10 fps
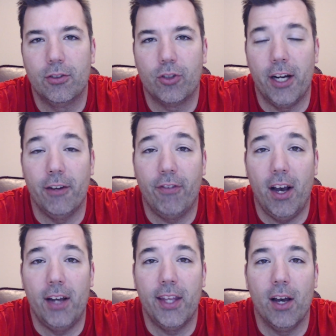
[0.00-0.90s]
trying to
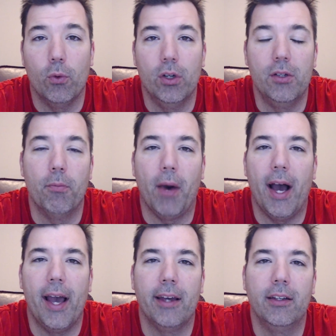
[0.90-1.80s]
find that wood and
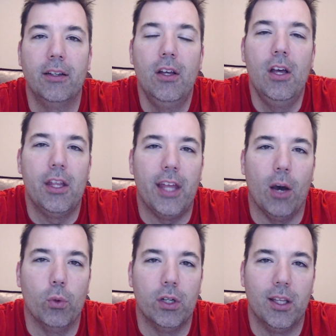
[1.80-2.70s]
buy that
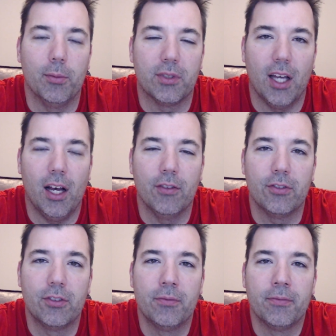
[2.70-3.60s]
wood
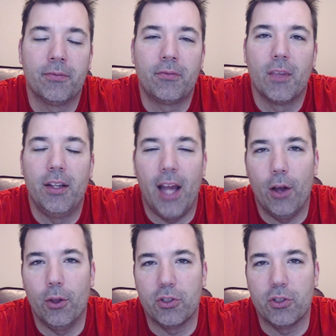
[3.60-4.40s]
themselves. Now those